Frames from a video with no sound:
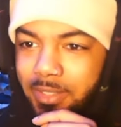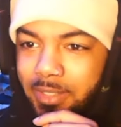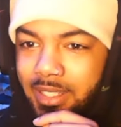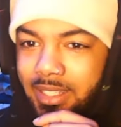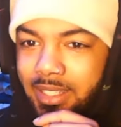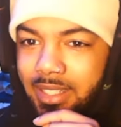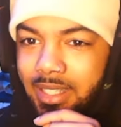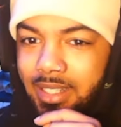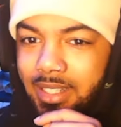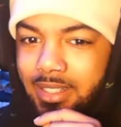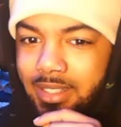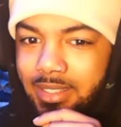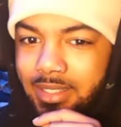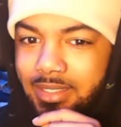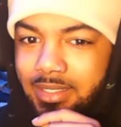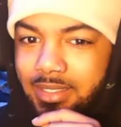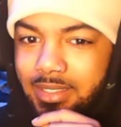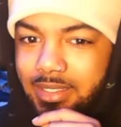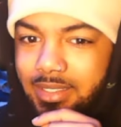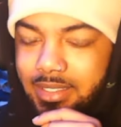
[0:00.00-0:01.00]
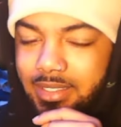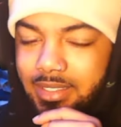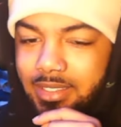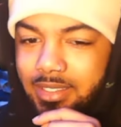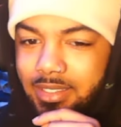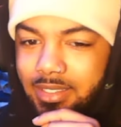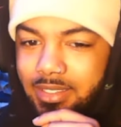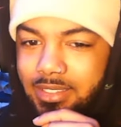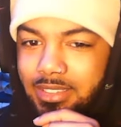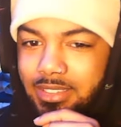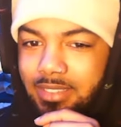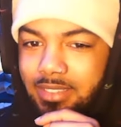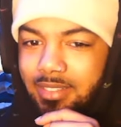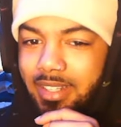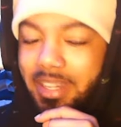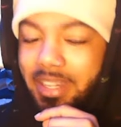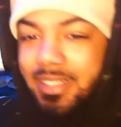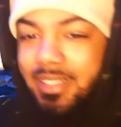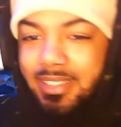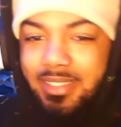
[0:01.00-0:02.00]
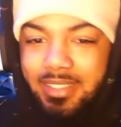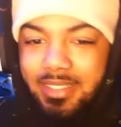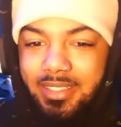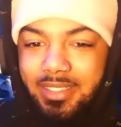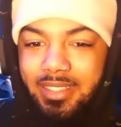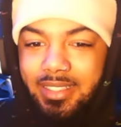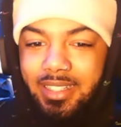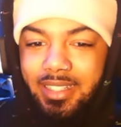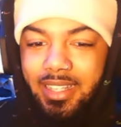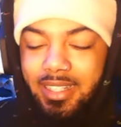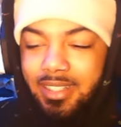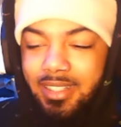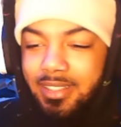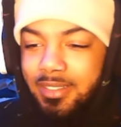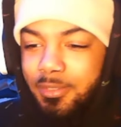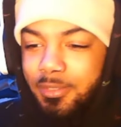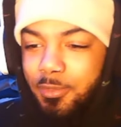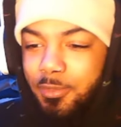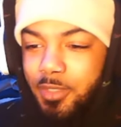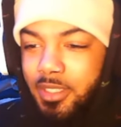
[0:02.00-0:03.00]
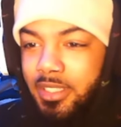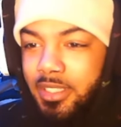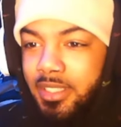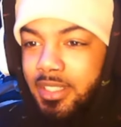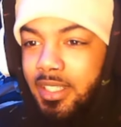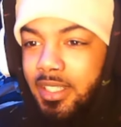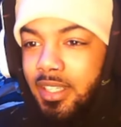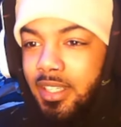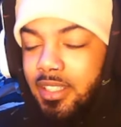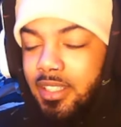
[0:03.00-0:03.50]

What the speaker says: Like he got like a, it seemed like he got like a really